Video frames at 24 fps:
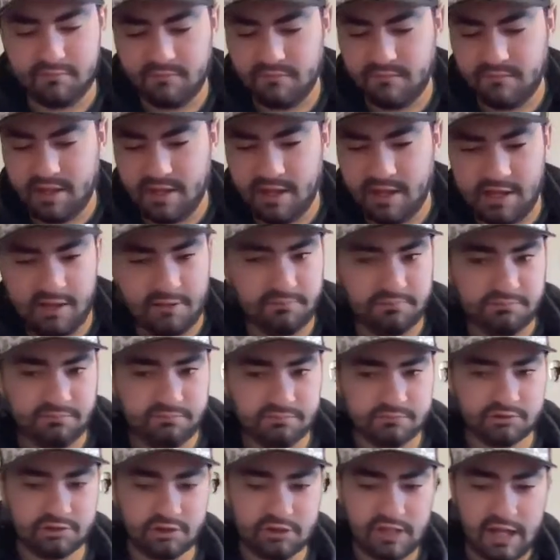Okay.
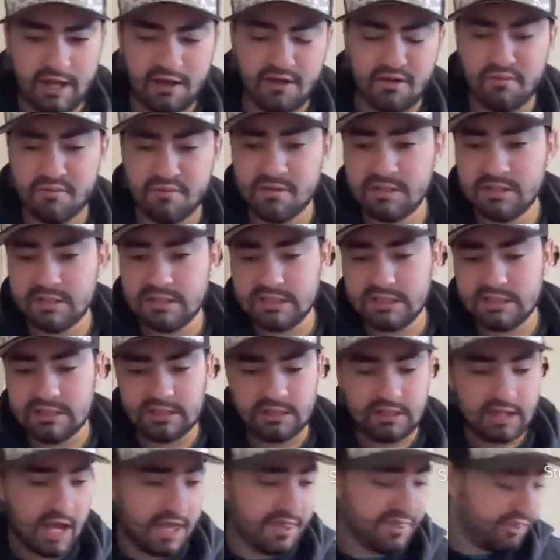So now
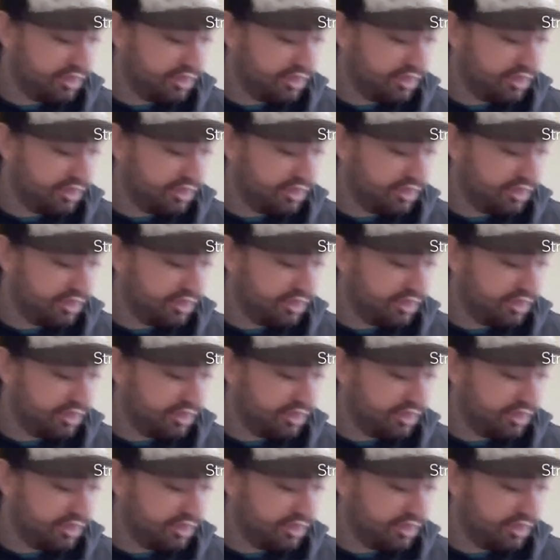I